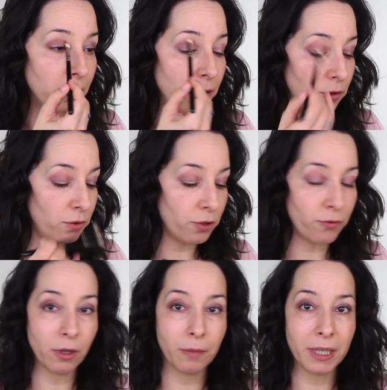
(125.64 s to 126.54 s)

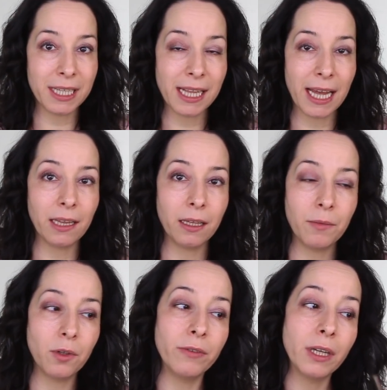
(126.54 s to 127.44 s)
neutral but slightly
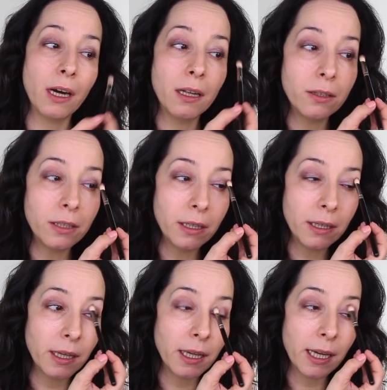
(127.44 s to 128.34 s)
mauvey color.
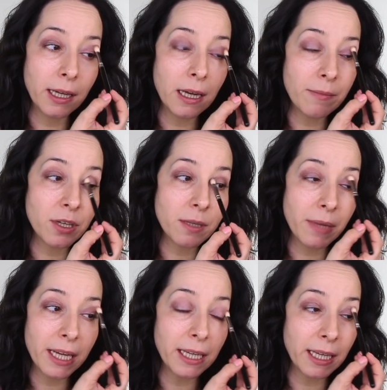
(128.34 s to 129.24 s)
And I'm just
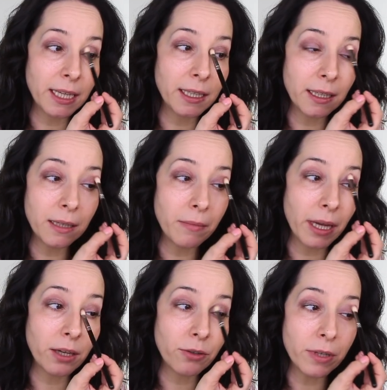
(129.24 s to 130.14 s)
blending it in
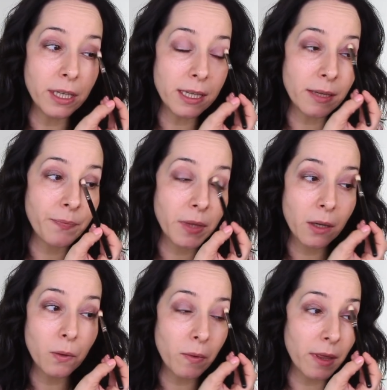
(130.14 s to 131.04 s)
my crease
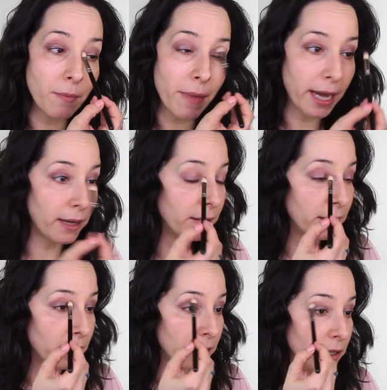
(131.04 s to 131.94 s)
with the MAC
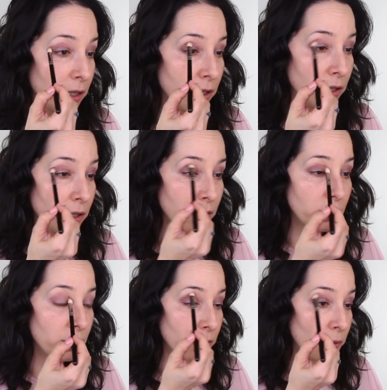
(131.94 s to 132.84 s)

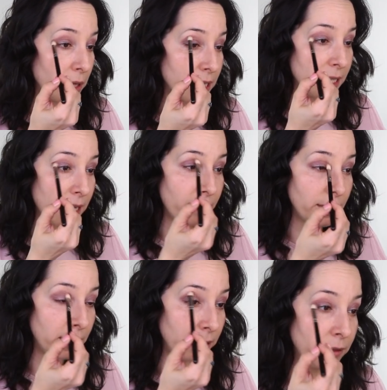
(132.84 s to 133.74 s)

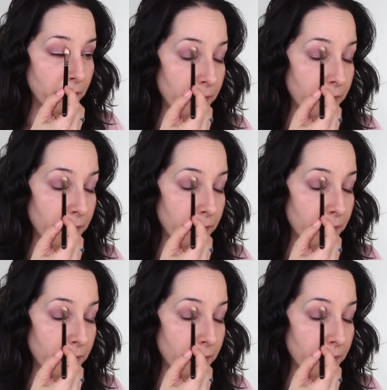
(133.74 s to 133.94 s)
217.